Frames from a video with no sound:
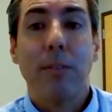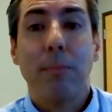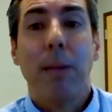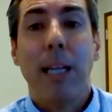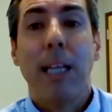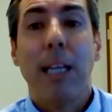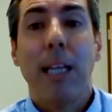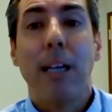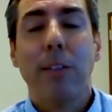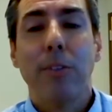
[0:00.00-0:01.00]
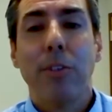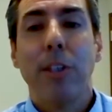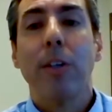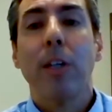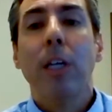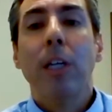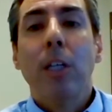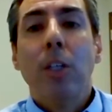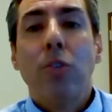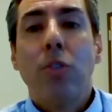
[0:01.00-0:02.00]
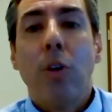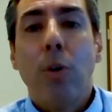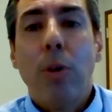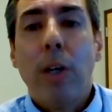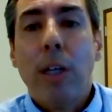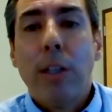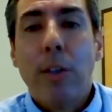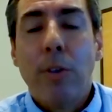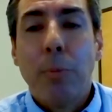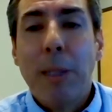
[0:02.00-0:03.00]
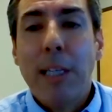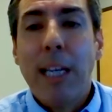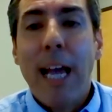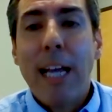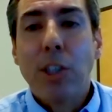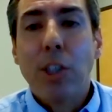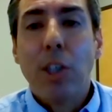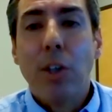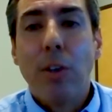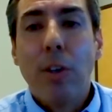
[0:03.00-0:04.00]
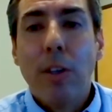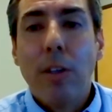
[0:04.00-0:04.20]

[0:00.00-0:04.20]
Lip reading: many others here. So there's been a